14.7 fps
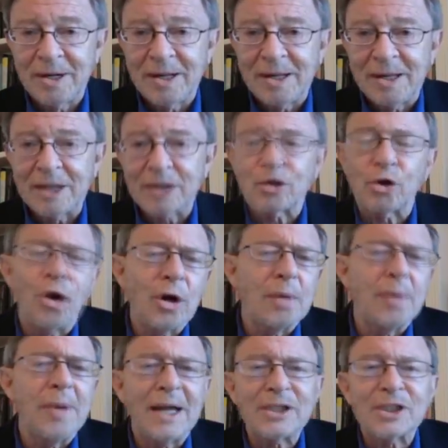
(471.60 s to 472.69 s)
It's all
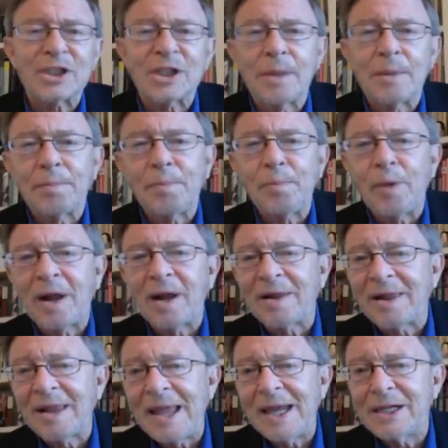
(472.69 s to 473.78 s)
about some
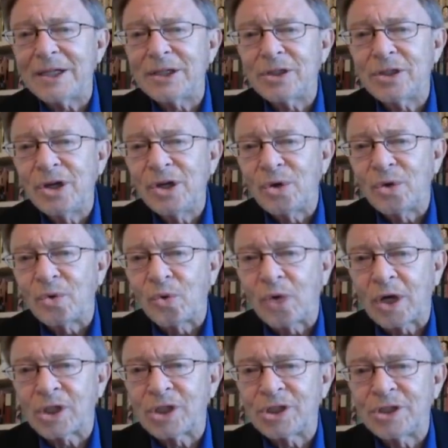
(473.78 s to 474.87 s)
alleged
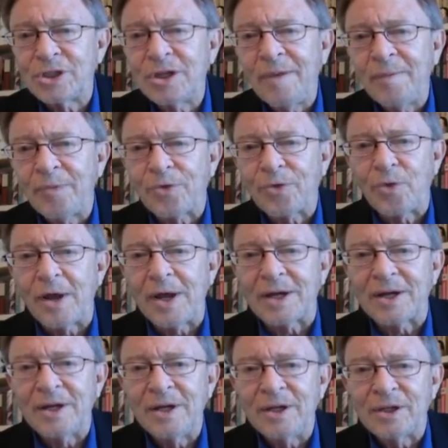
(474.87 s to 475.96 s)
Russian
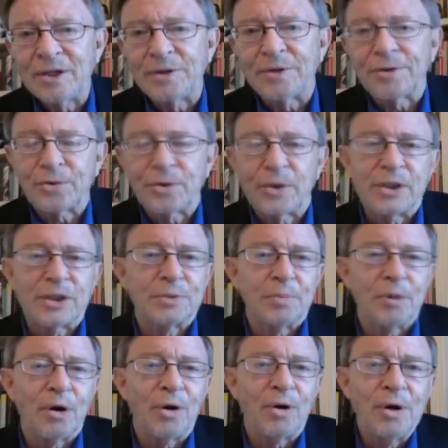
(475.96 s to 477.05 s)
threat to the three
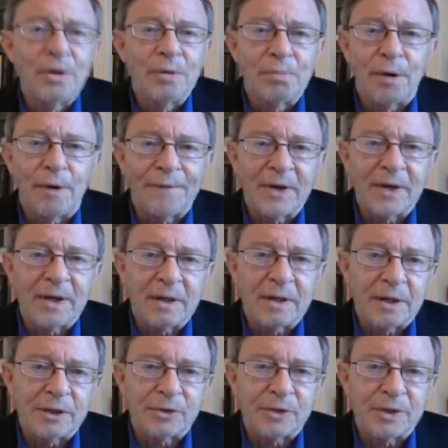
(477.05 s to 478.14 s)
small Baltic
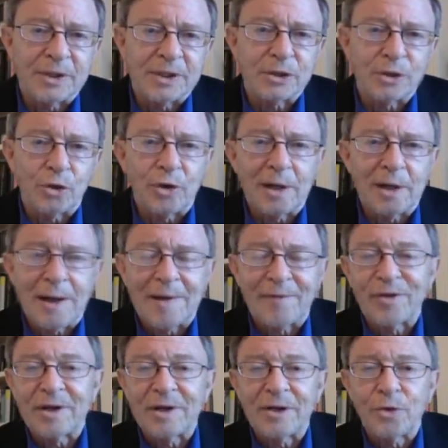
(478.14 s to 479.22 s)
countries, Estonia,
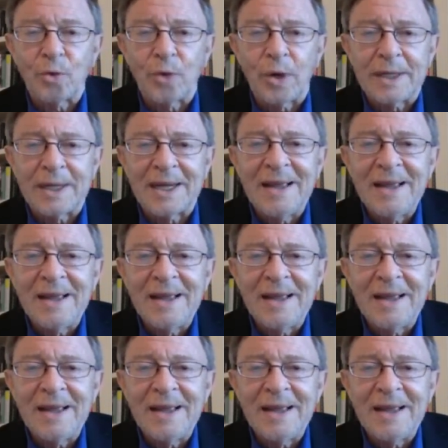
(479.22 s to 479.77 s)
Latvia, and Lithuania,